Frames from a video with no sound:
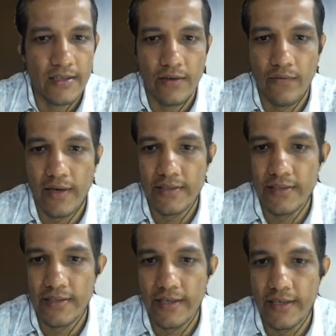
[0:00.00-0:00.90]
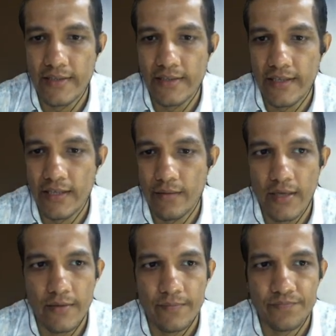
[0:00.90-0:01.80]
Wall shear thickness is nothing
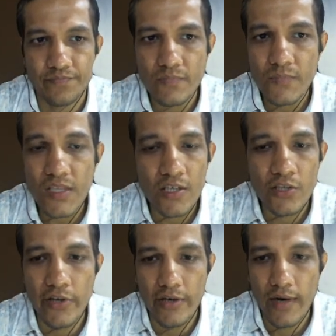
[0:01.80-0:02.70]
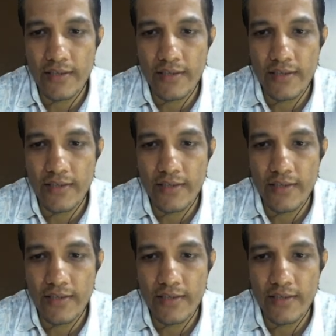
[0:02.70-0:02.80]
but, wall